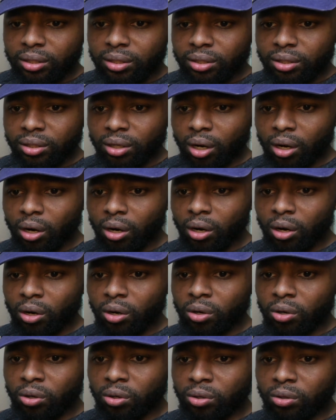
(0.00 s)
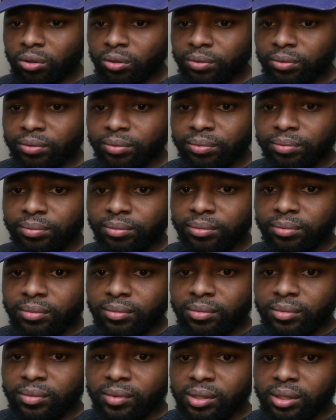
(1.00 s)
Yo.
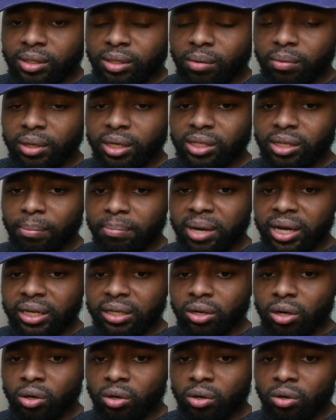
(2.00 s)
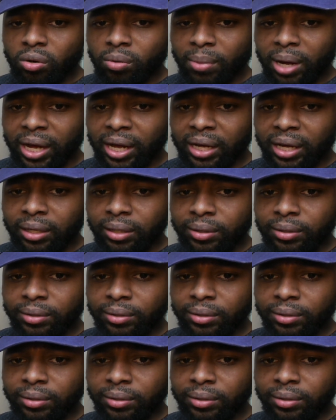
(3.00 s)
It's a, it's a big dude, man.